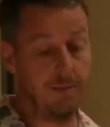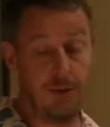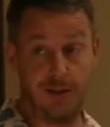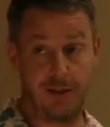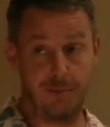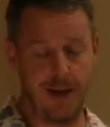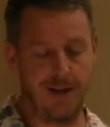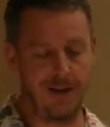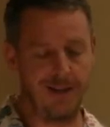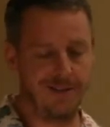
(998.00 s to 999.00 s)

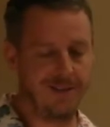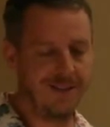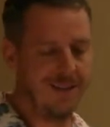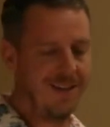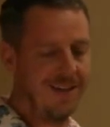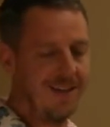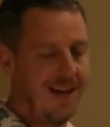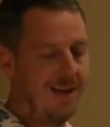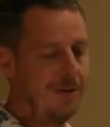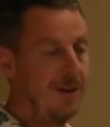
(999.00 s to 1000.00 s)
municipalities,
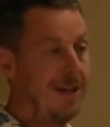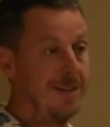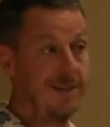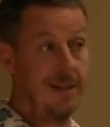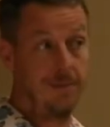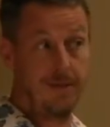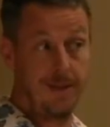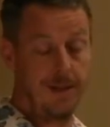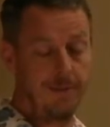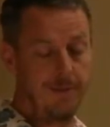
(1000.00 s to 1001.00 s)
and or landscape
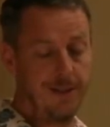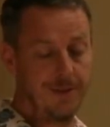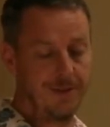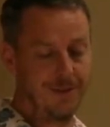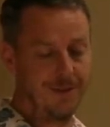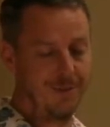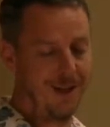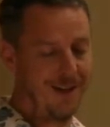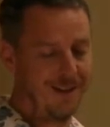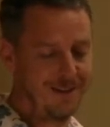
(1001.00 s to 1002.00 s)
design professionals and
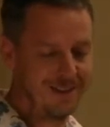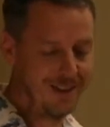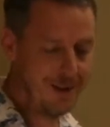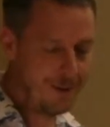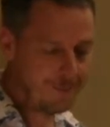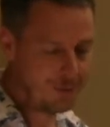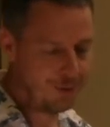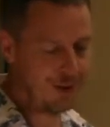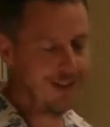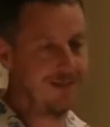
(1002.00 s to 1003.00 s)
planners do
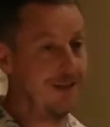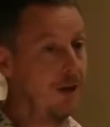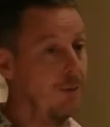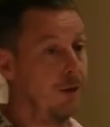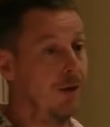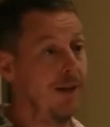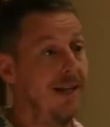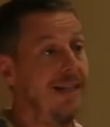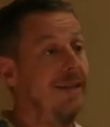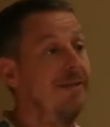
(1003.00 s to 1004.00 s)
things in our work
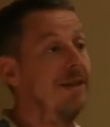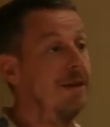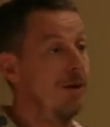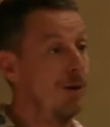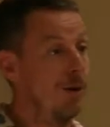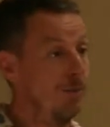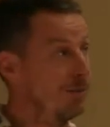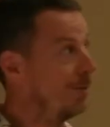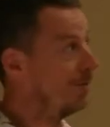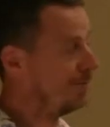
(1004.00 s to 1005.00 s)
and even in our homes.